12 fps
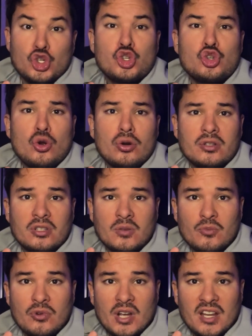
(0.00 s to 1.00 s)
short
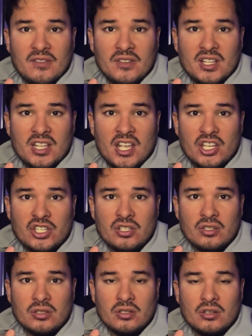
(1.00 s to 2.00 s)
term
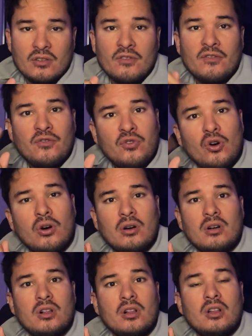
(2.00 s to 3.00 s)
gratification for
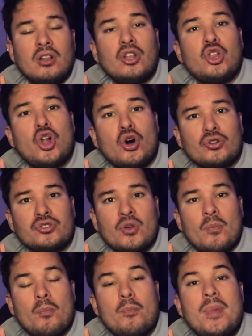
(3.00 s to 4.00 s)
long
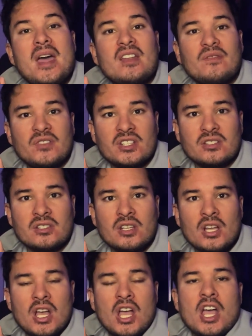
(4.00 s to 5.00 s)
term benefits,
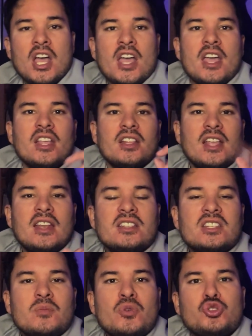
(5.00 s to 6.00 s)
that
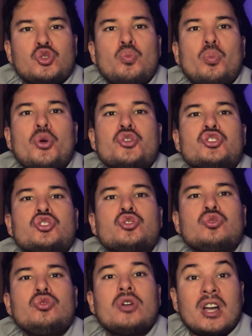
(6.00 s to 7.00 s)
is able to
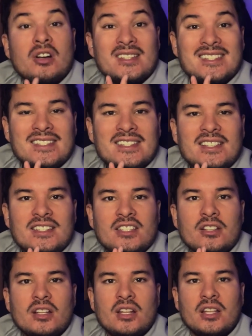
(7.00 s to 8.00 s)
pursue
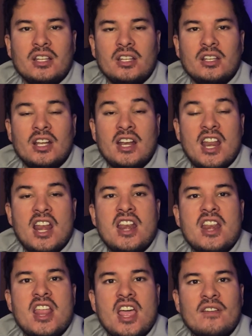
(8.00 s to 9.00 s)
consistently an
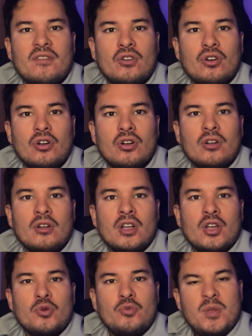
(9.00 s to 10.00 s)
endeavor
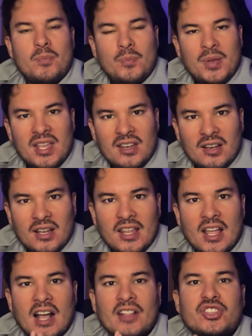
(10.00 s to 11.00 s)

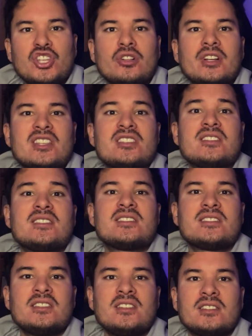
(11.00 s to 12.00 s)
repeatedly until he
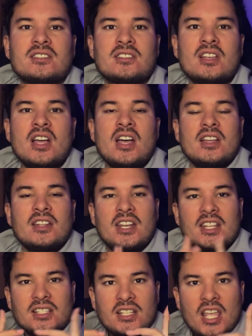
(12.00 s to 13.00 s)
succeeds, that
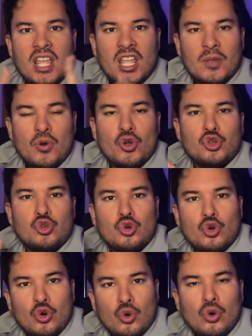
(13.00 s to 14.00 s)
is able to
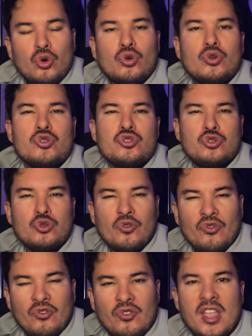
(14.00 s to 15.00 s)
go through
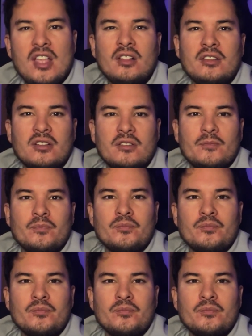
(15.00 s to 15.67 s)
failure